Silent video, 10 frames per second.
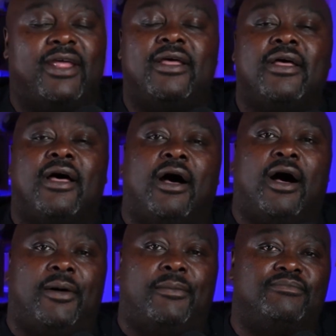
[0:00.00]

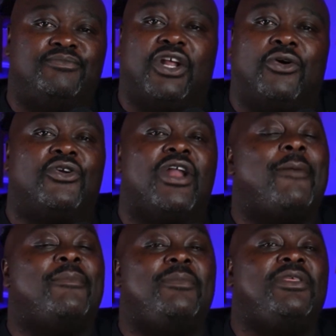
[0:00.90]
They're not
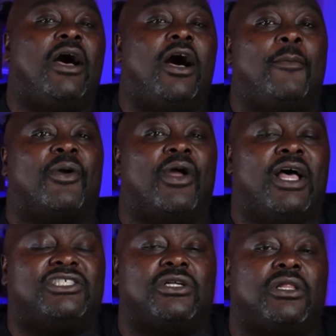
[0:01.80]
maybe the upper
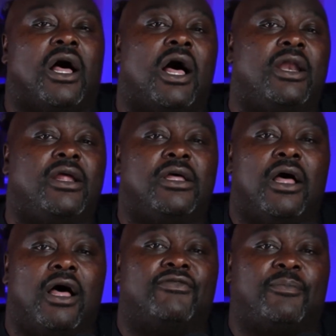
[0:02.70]
echelon
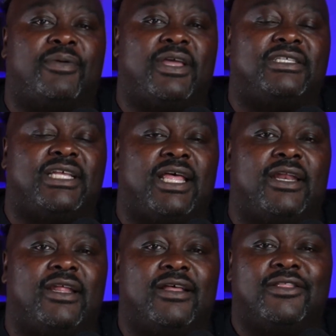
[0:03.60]
of the Big Ten.
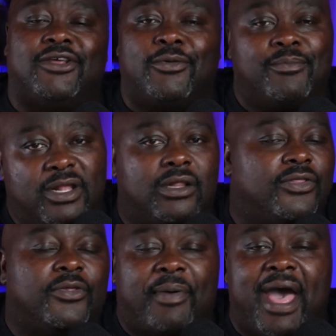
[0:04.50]
They're middle of the
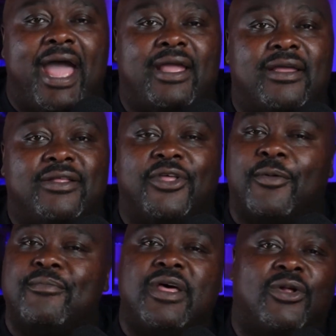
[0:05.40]
pack. They're
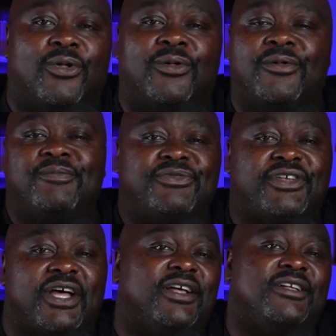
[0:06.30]
middle
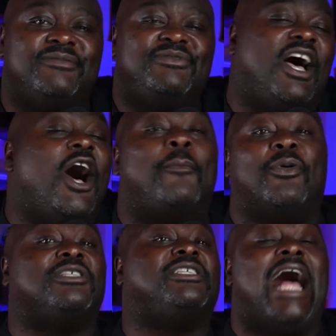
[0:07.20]
to the upper
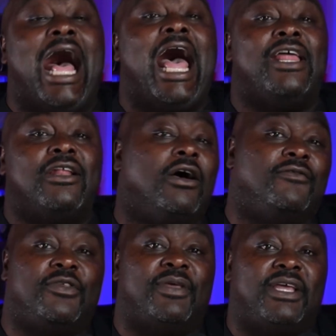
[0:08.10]
side of the
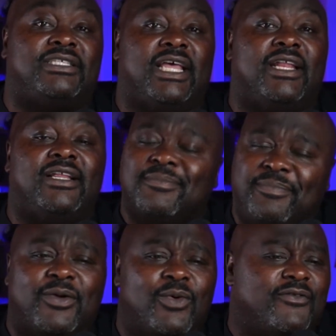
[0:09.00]
Big Ten. Big
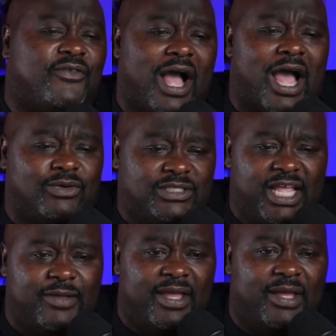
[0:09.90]
win for Iowa State,
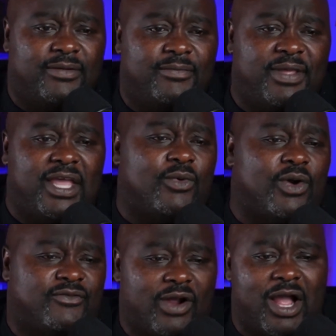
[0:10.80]
man. Big win
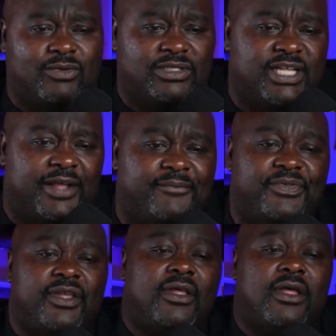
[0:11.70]
for Iowa State.
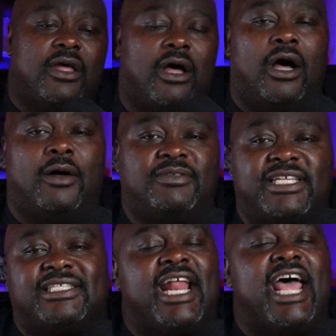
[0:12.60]

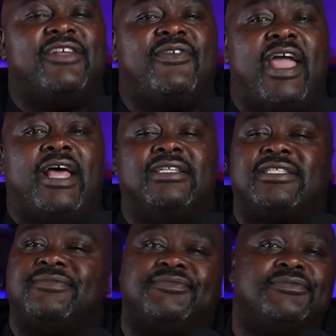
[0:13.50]
Cincinnati fans,
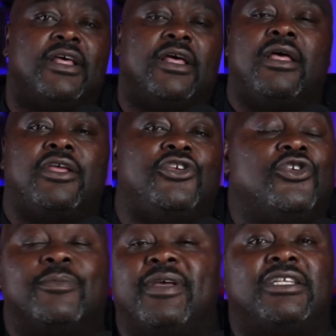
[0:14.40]
you can
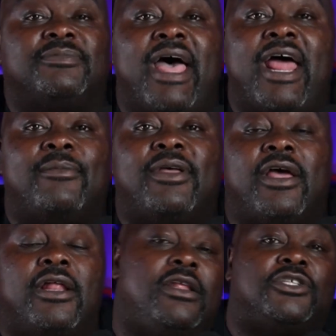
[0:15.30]
be as mad at me.
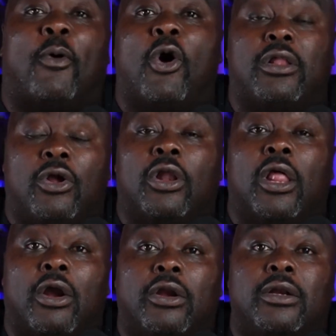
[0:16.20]
Spoiler
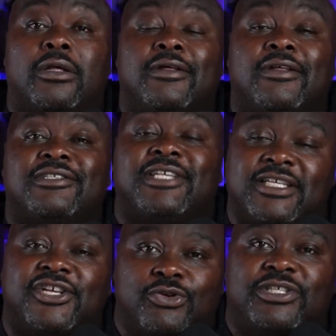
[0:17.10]
alert, since
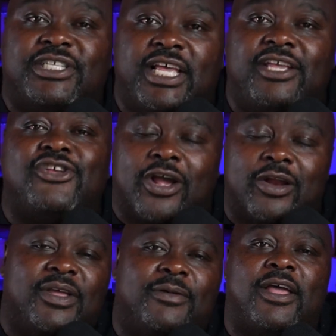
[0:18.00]
UC, you're going to
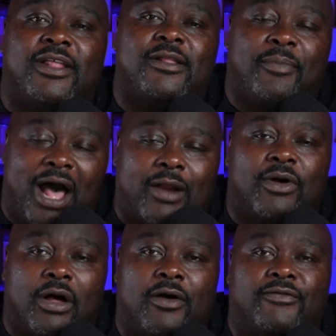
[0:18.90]
be in the bottom
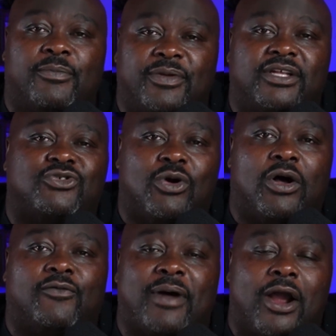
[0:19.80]
of the Big
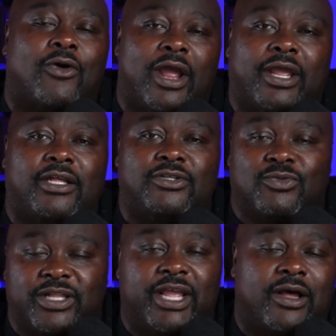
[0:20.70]
12 power rankings when
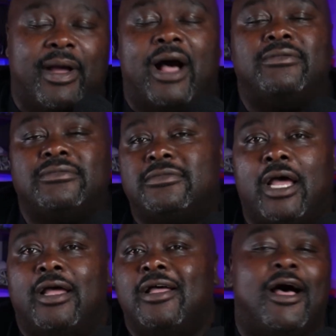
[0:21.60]
they come out. I'm
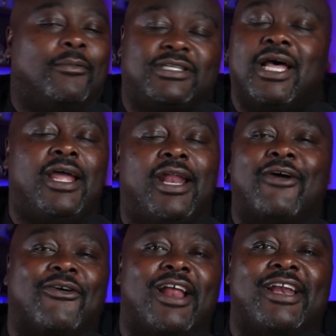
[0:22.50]
going to tell you that
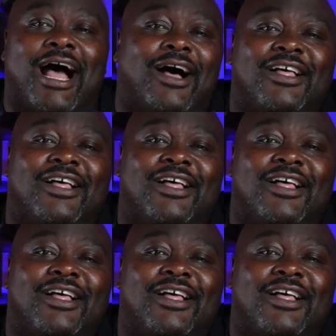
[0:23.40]
right now.